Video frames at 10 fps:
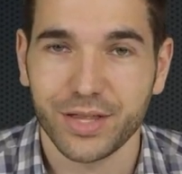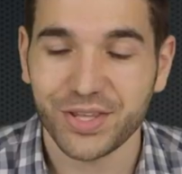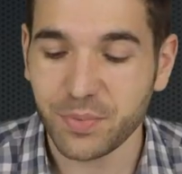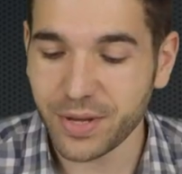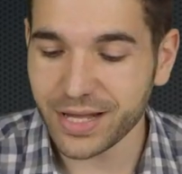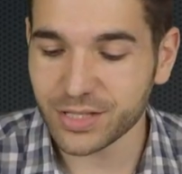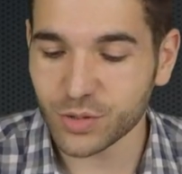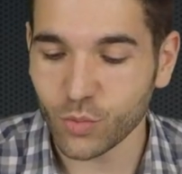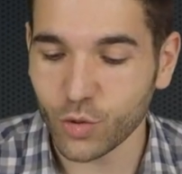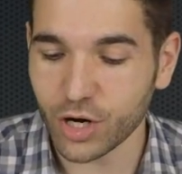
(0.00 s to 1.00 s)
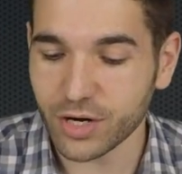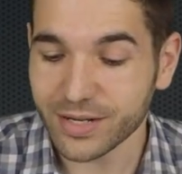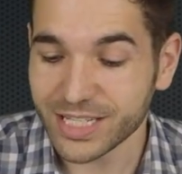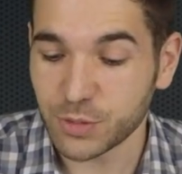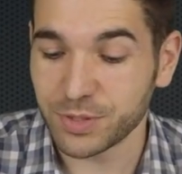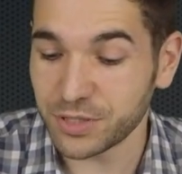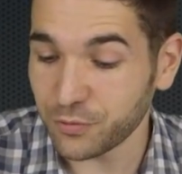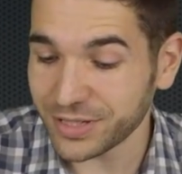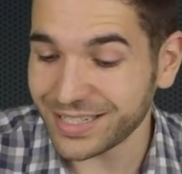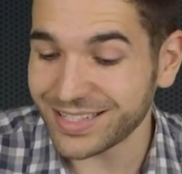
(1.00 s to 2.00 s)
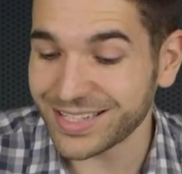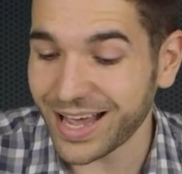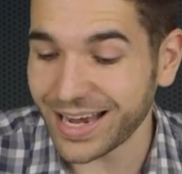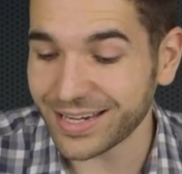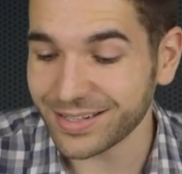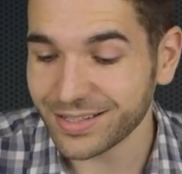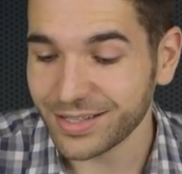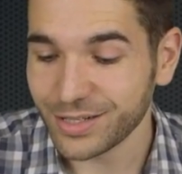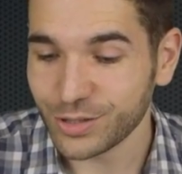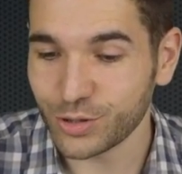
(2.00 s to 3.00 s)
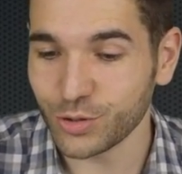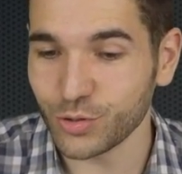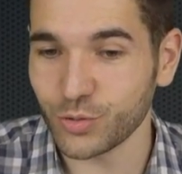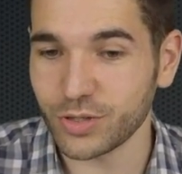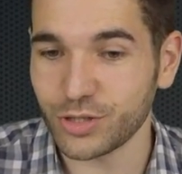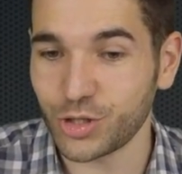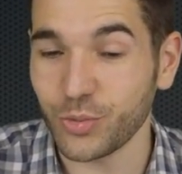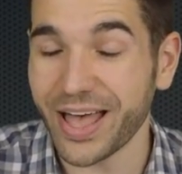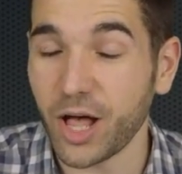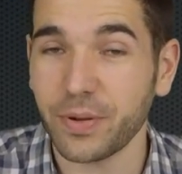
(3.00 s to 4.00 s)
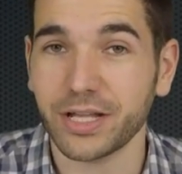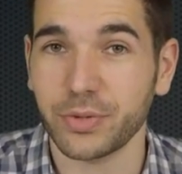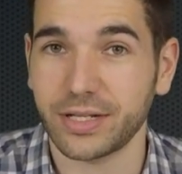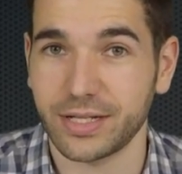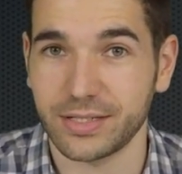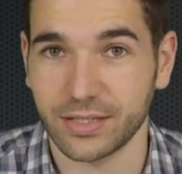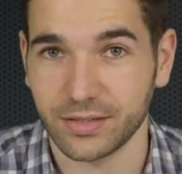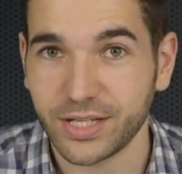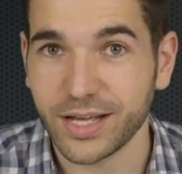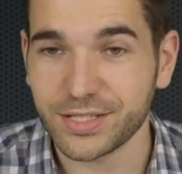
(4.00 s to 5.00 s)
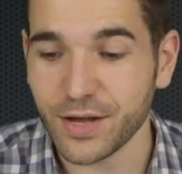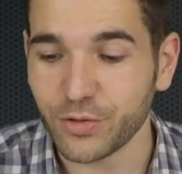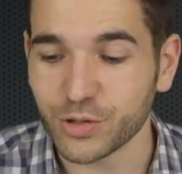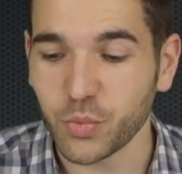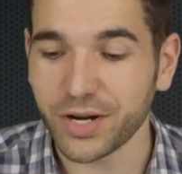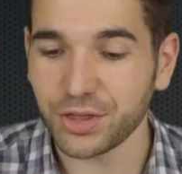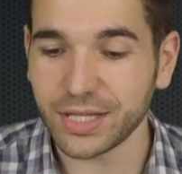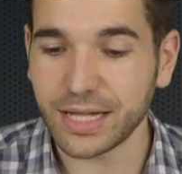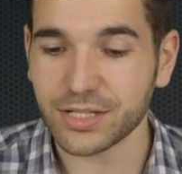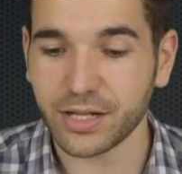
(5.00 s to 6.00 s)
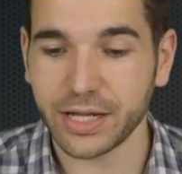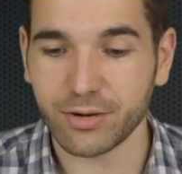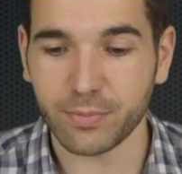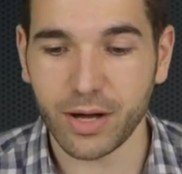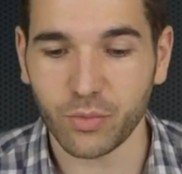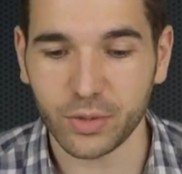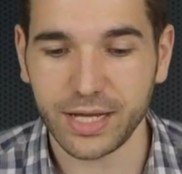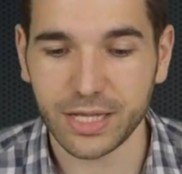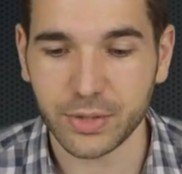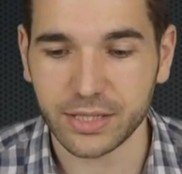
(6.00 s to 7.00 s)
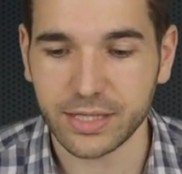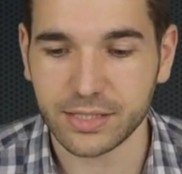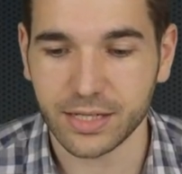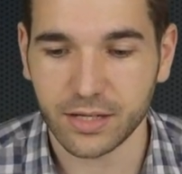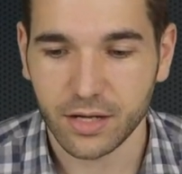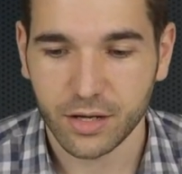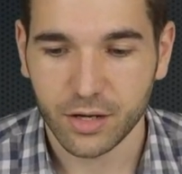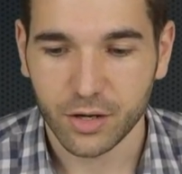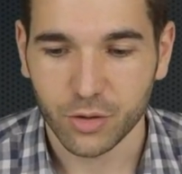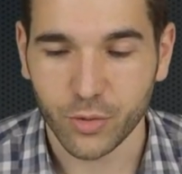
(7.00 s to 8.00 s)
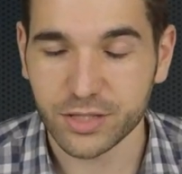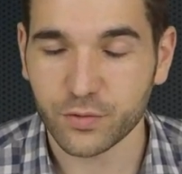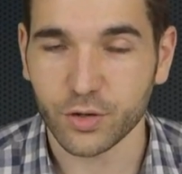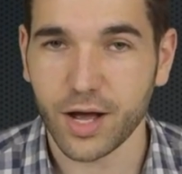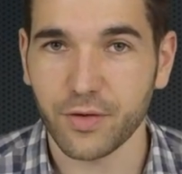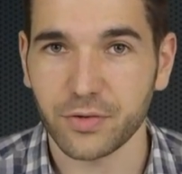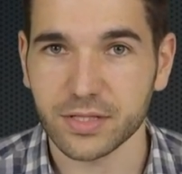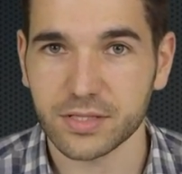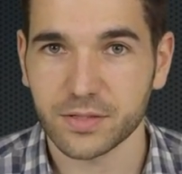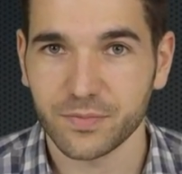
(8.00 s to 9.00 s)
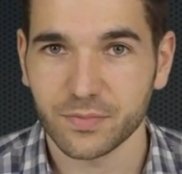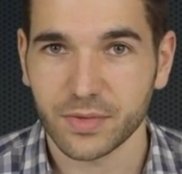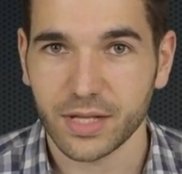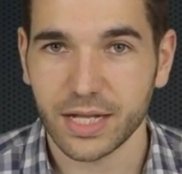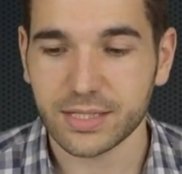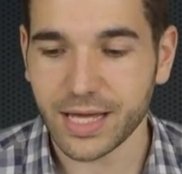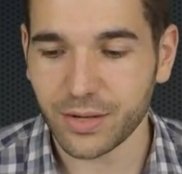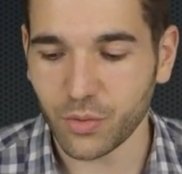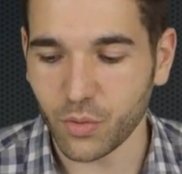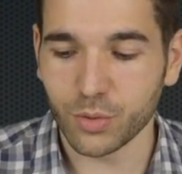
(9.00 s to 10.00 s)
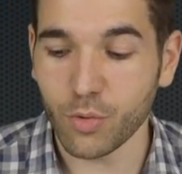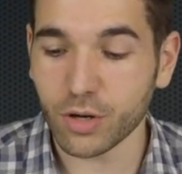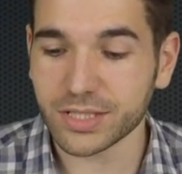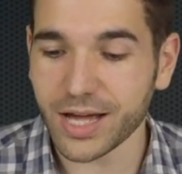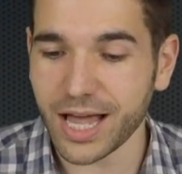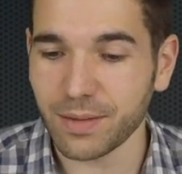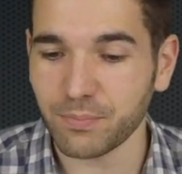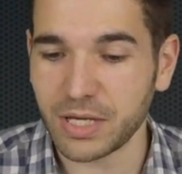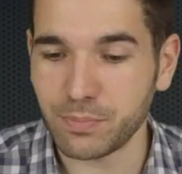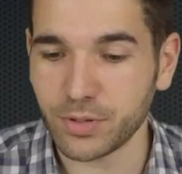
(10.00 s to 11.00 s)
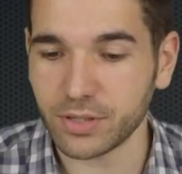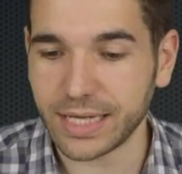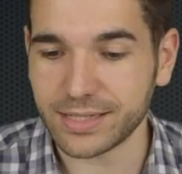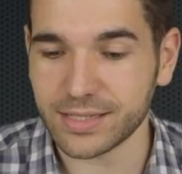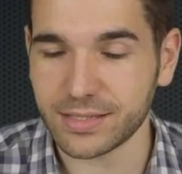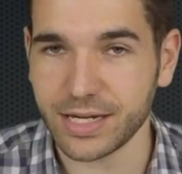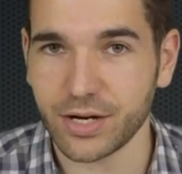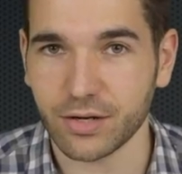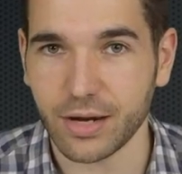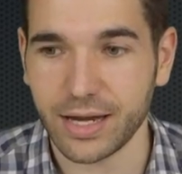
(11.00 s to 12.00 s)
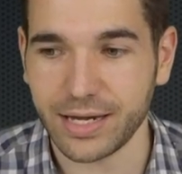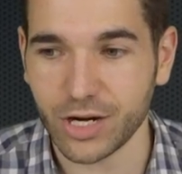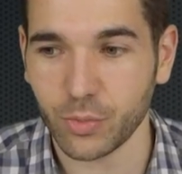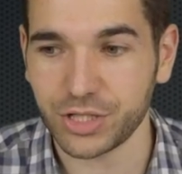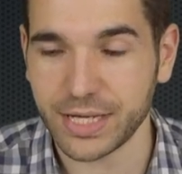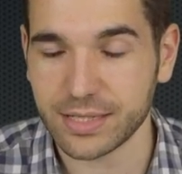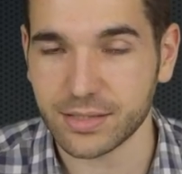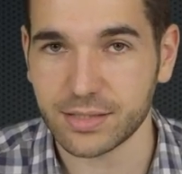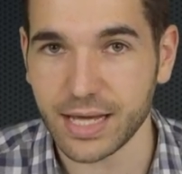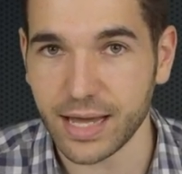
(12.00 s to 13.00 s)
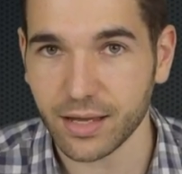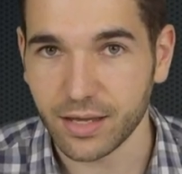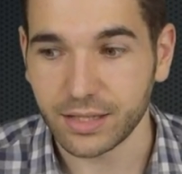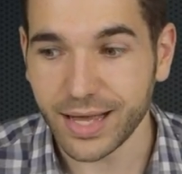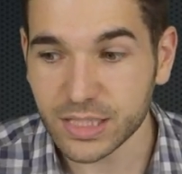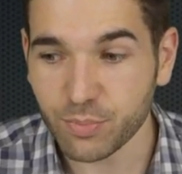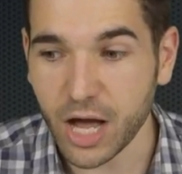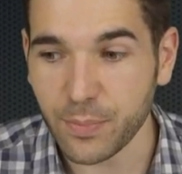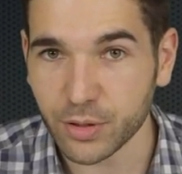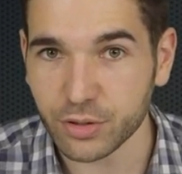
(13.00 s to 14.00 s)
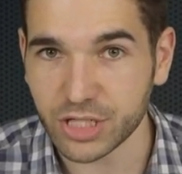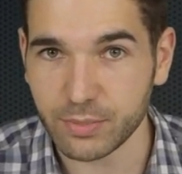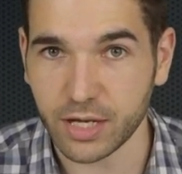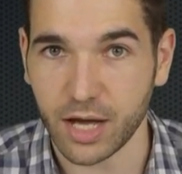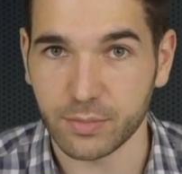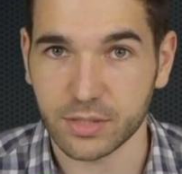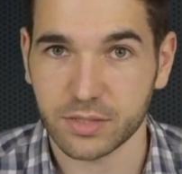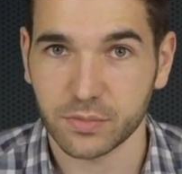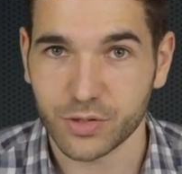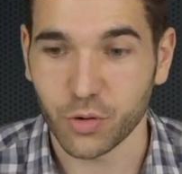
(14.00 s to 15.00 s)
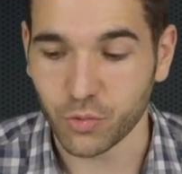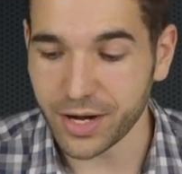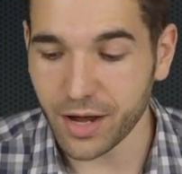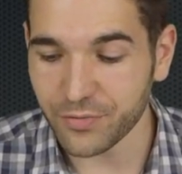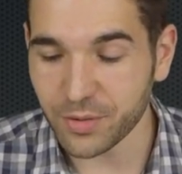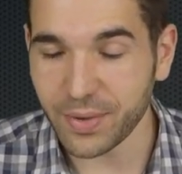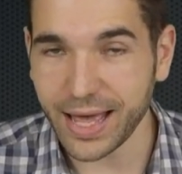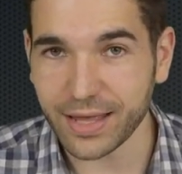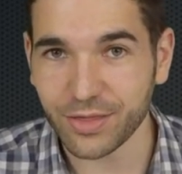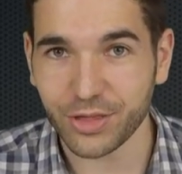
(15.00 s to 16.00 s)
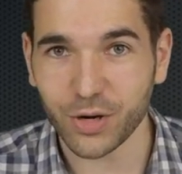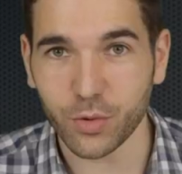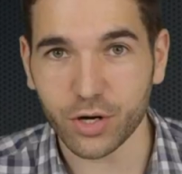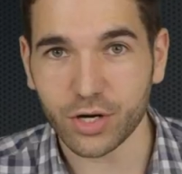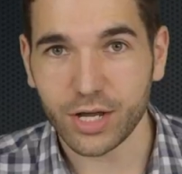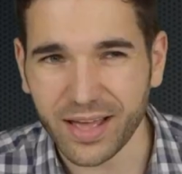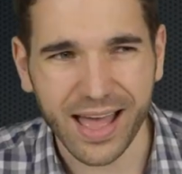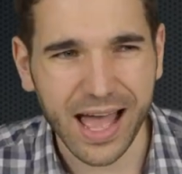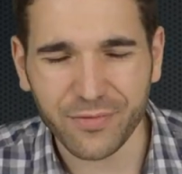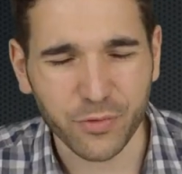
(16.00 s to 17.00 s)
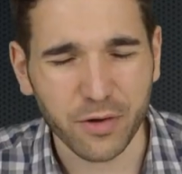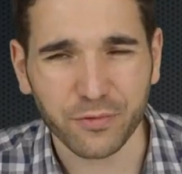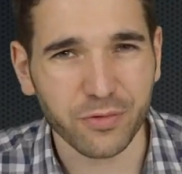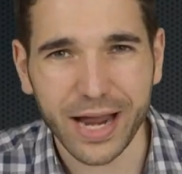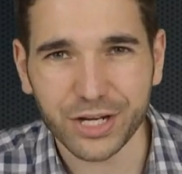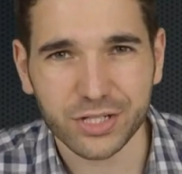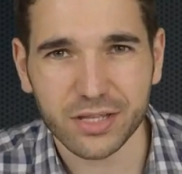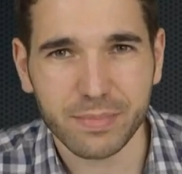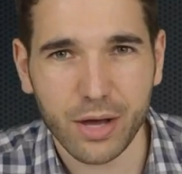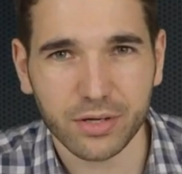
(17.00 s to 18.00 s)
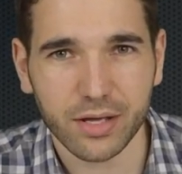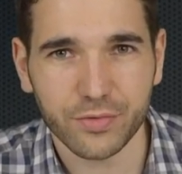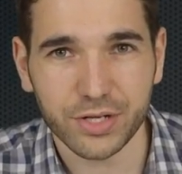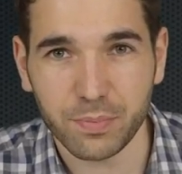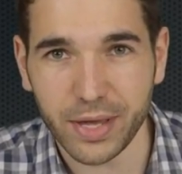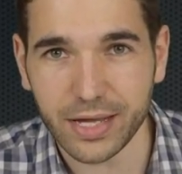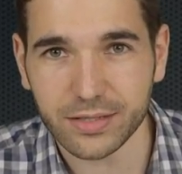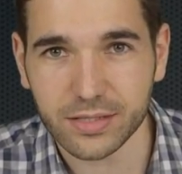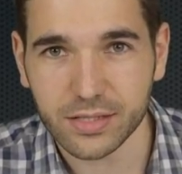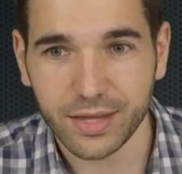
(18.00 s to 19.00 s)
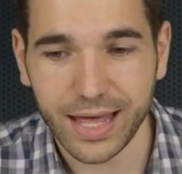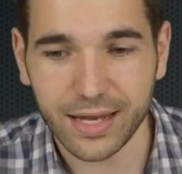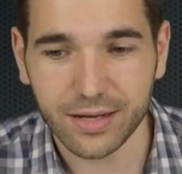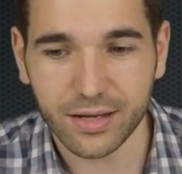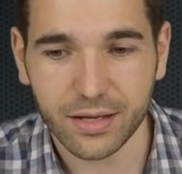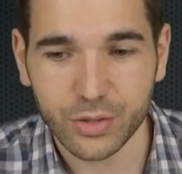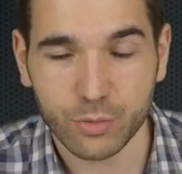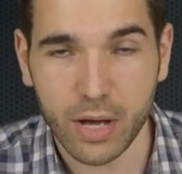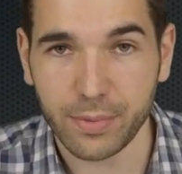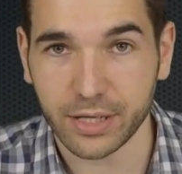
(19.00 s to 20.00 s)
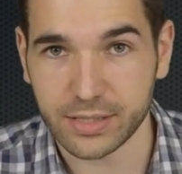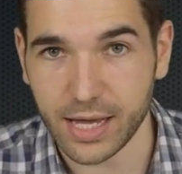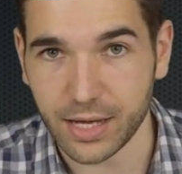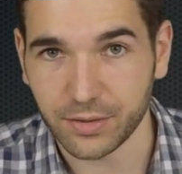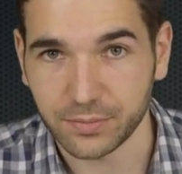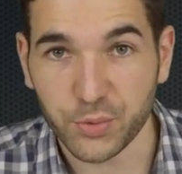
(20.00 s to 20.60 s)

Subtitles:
The debates were specifically designed to help Hillary Clinton. Because if there's one thing that's clear about when Hillary Clinton runs for office, it's that the more time people get to see her and hear what she has to say, the less popular she becomes. So right off the bat, there were half or a fraction of the amount of the debates than the Republicans had.